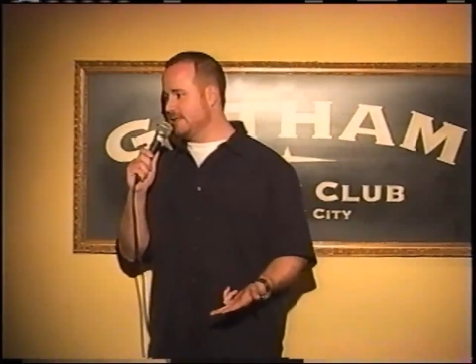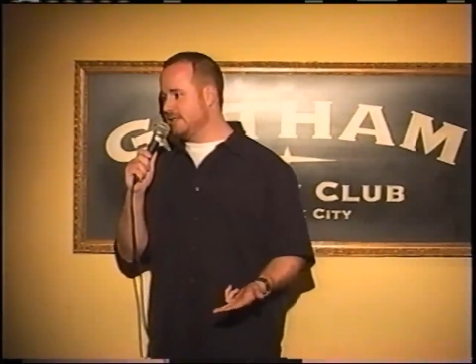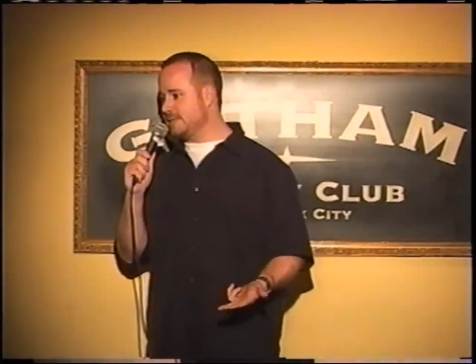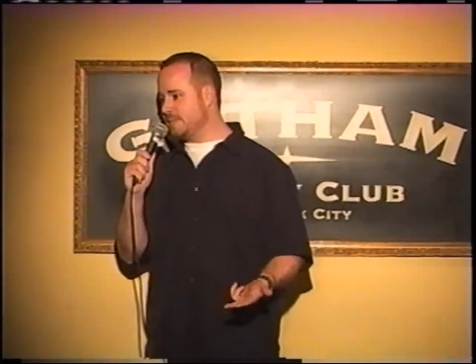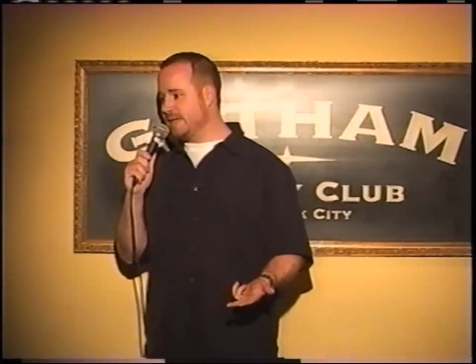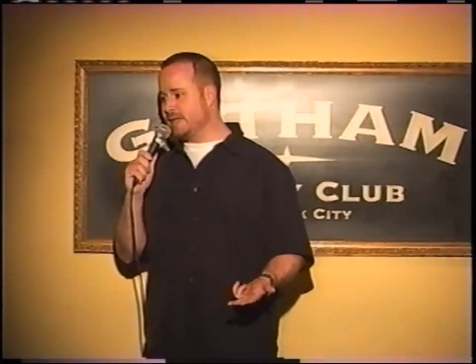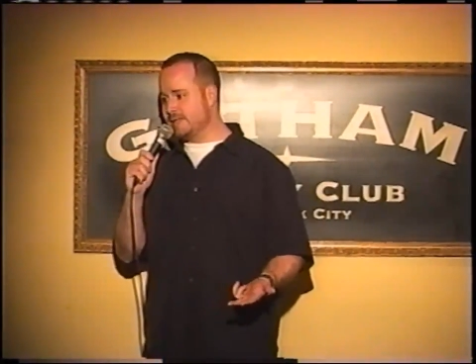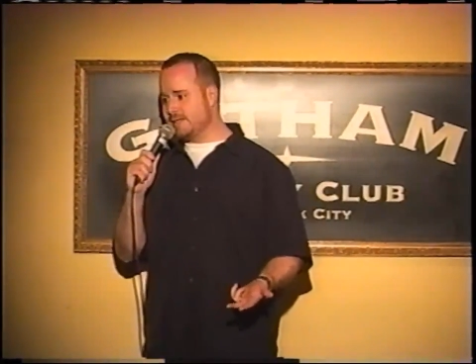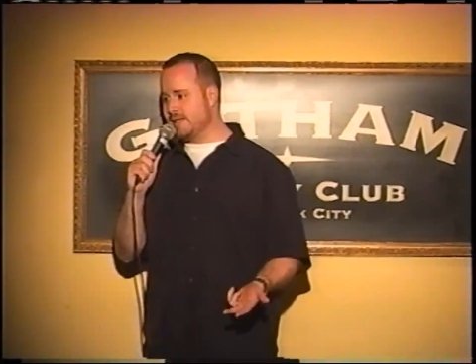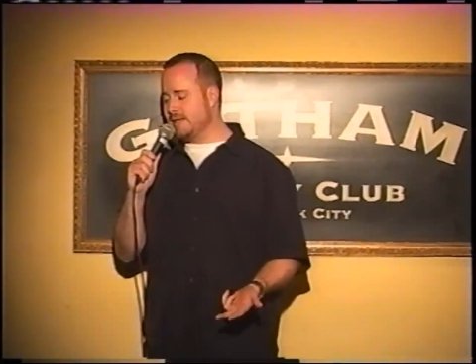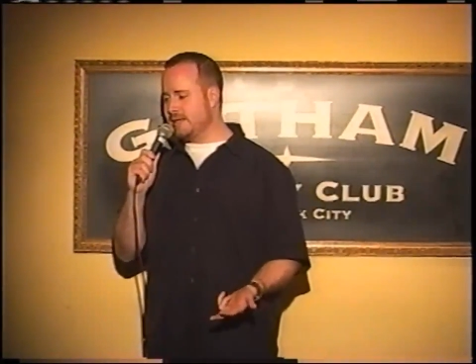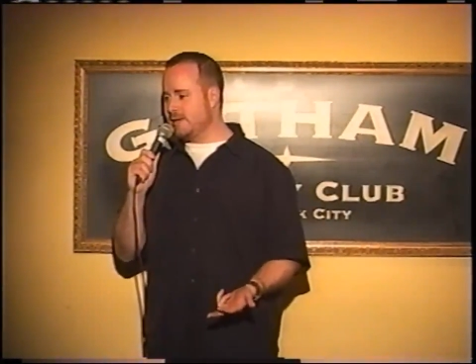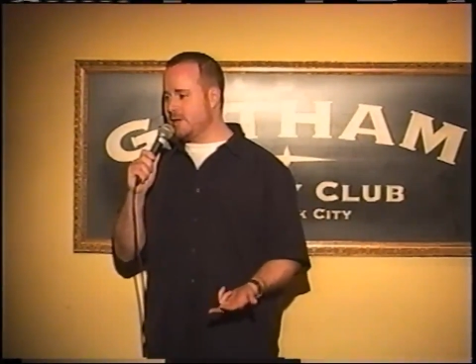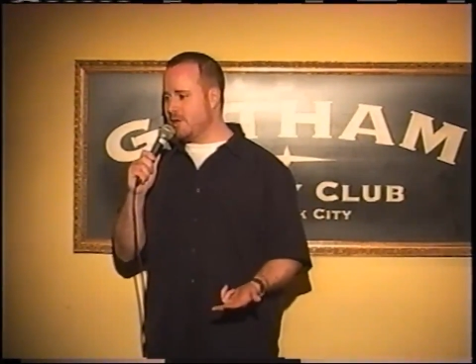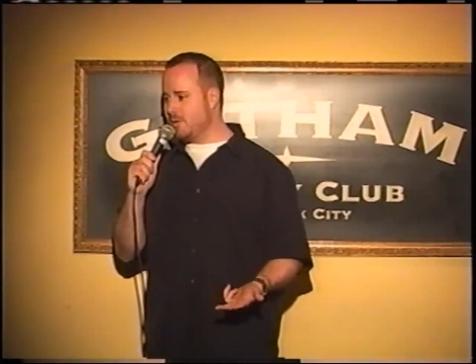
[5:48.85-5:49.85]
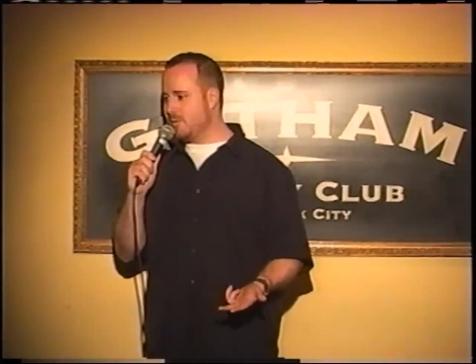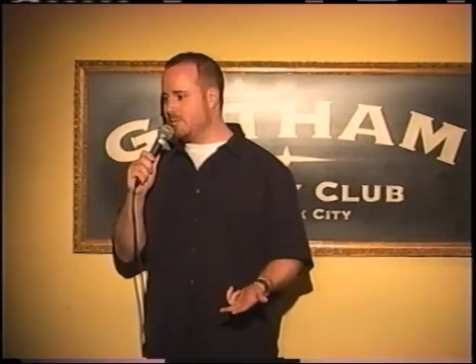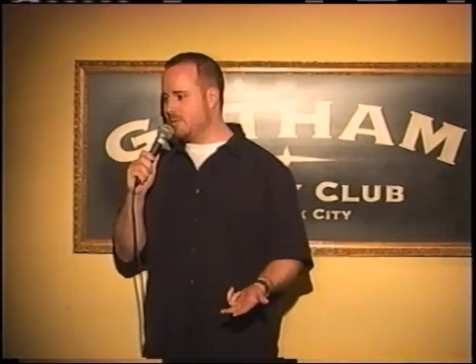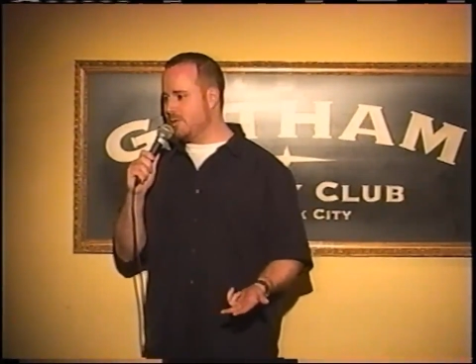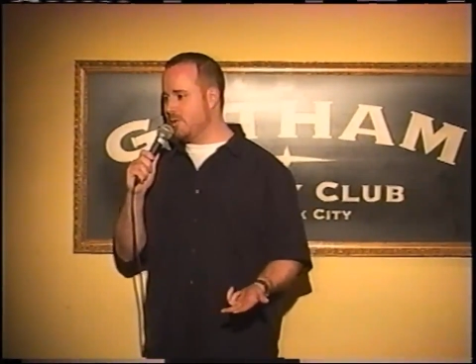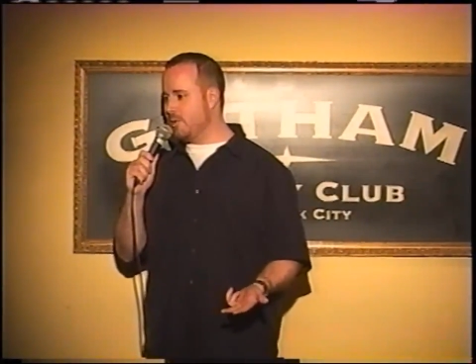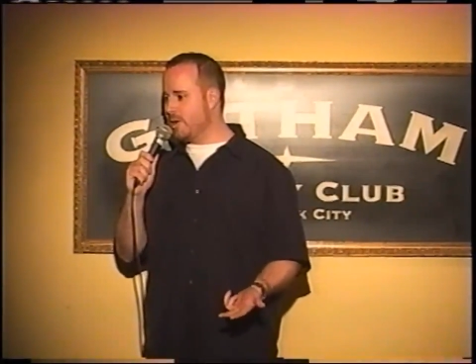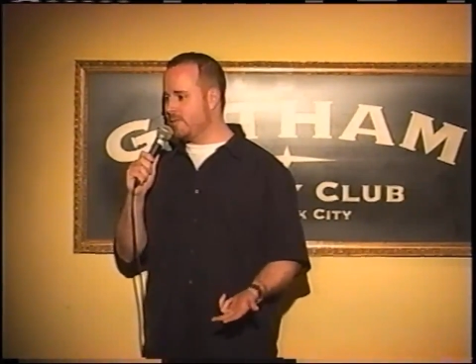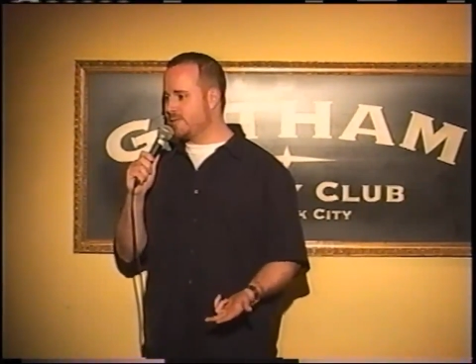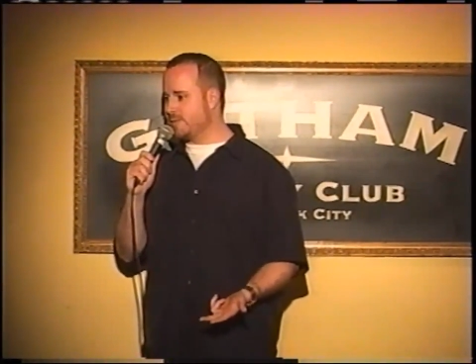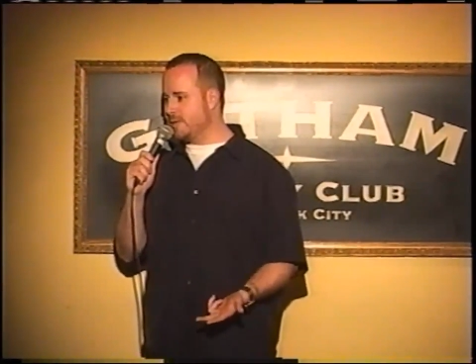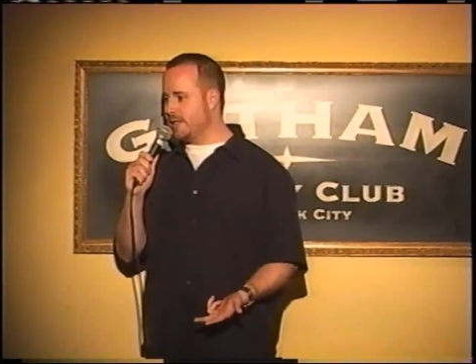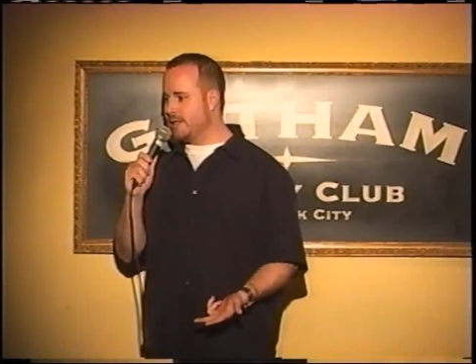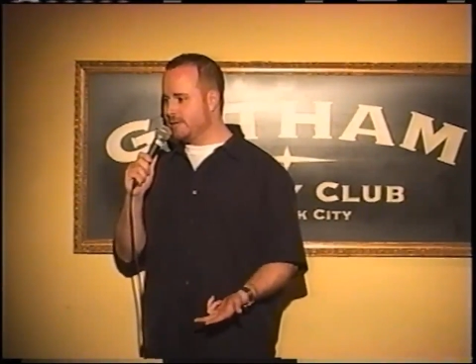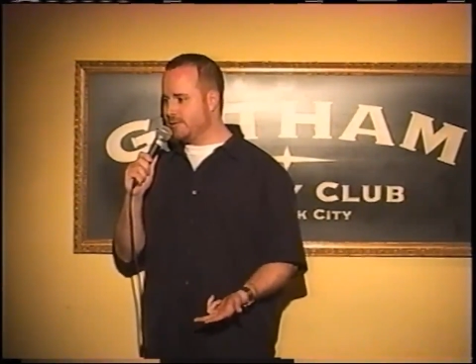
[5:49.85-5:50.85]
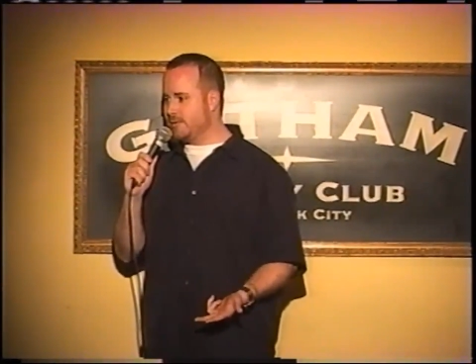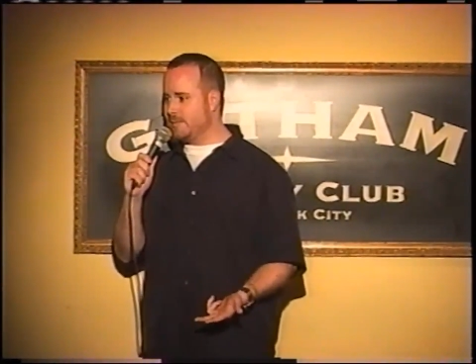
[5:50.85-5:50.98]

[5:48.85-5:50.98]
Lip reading: That's because I didn't know who I was related